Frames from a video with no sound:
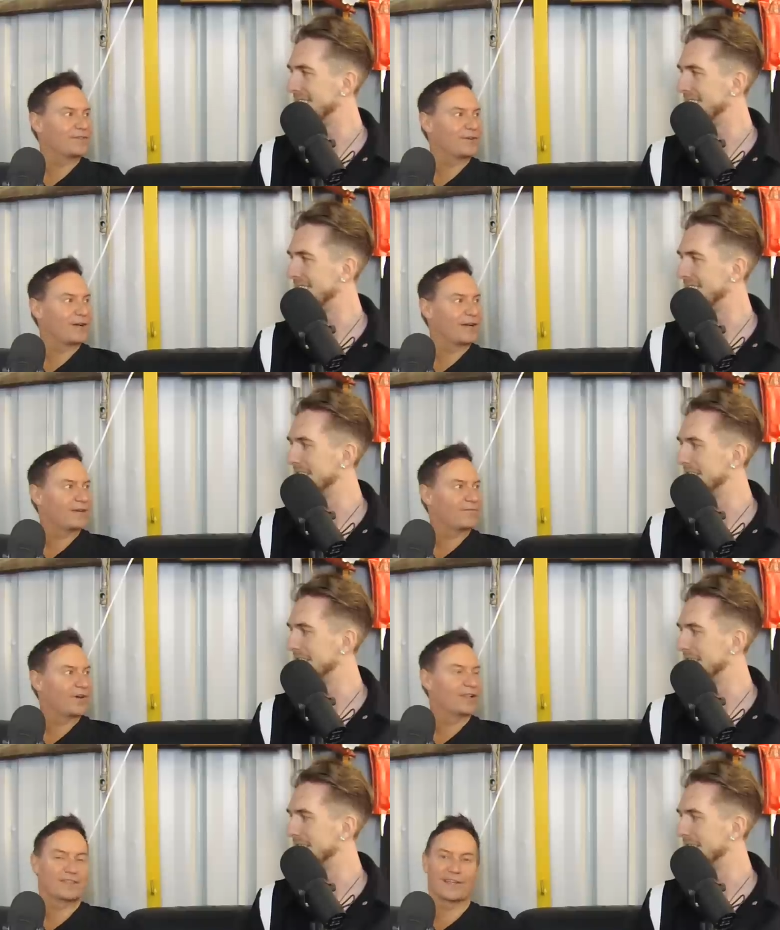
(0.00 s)
Speaker 1: for uh,
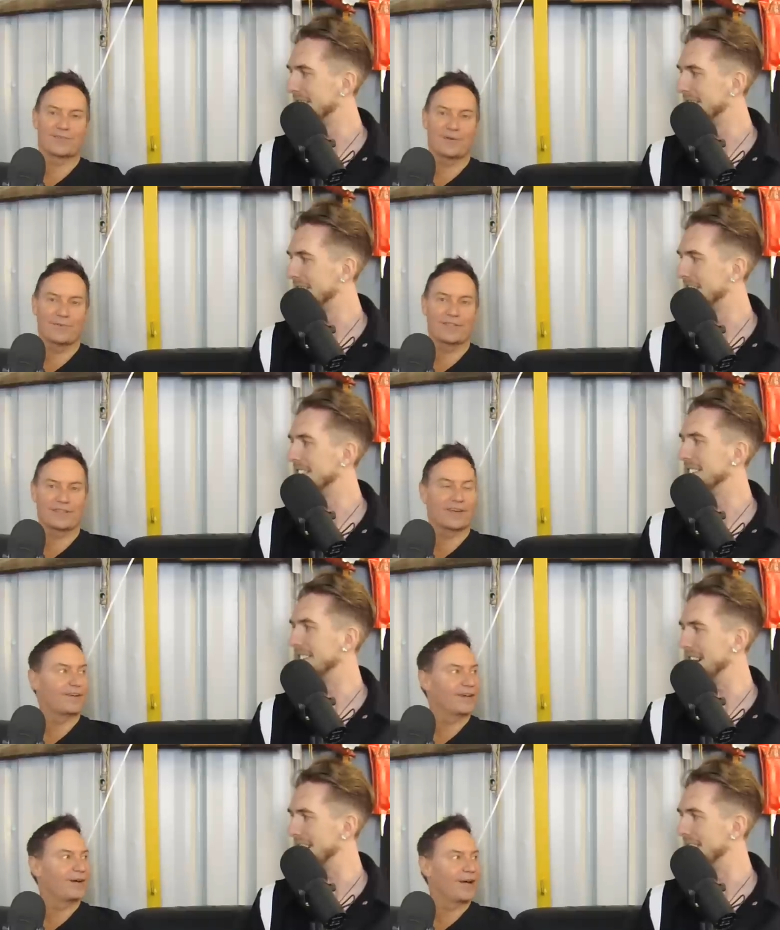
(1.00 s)
violence against women.
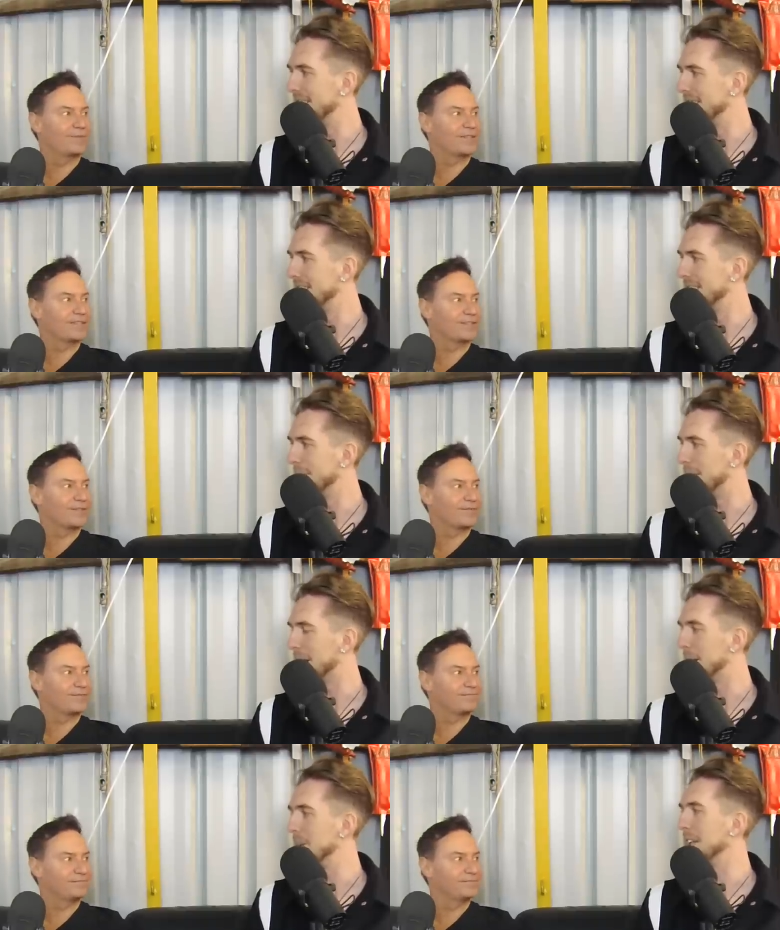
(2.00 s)
So yeah, I hope to sort of
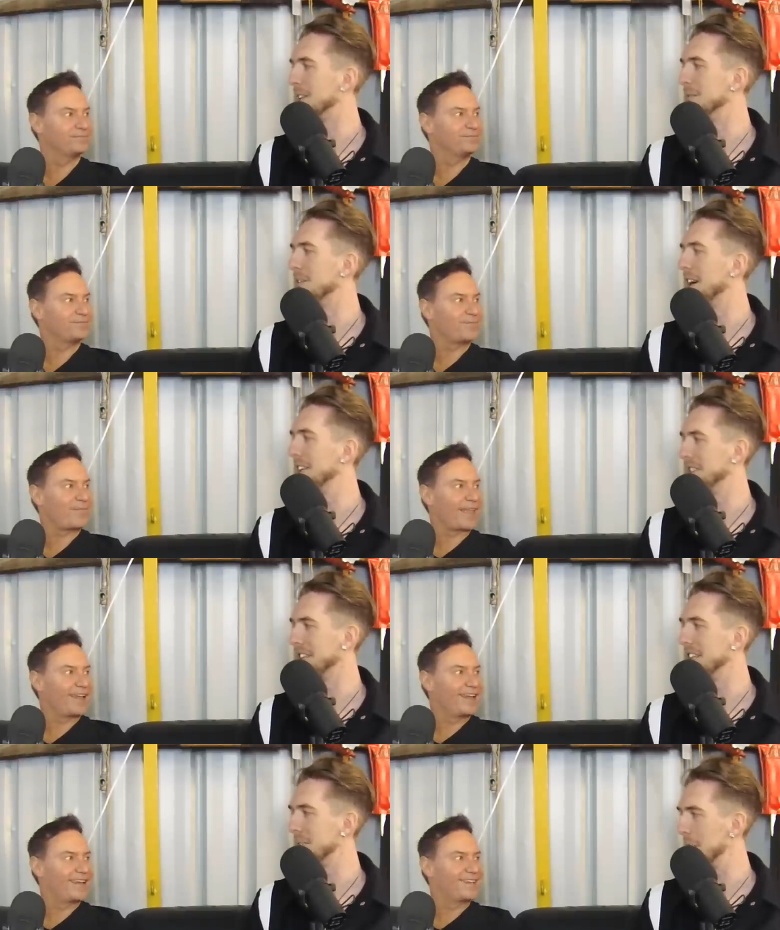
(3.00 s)
by
Speaker 2: committing some
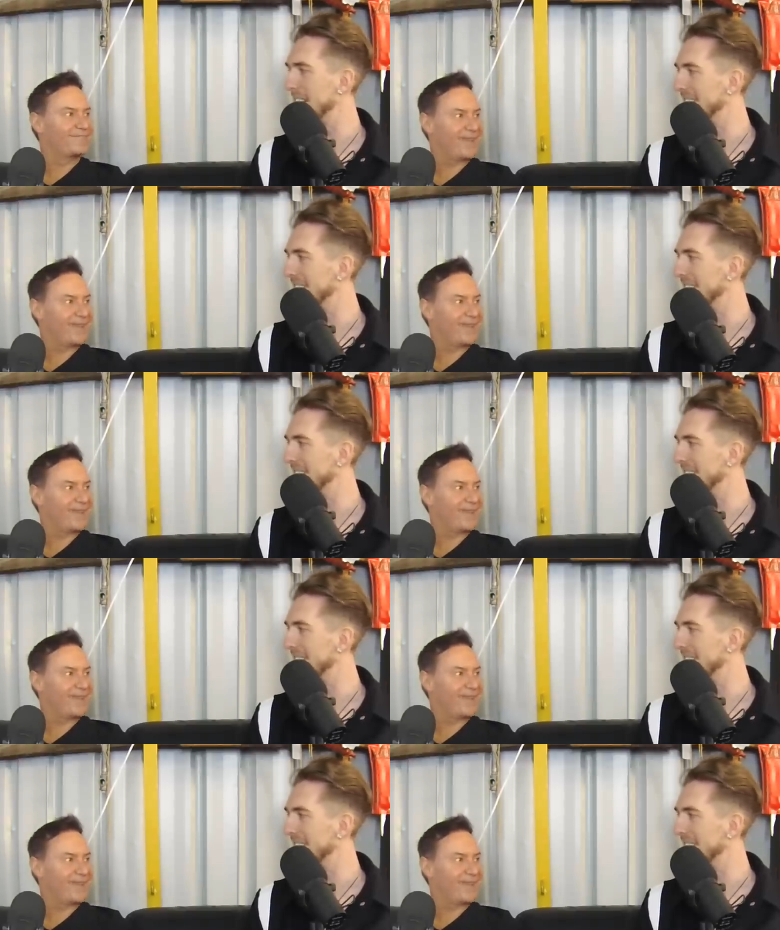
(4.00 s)
violence against men.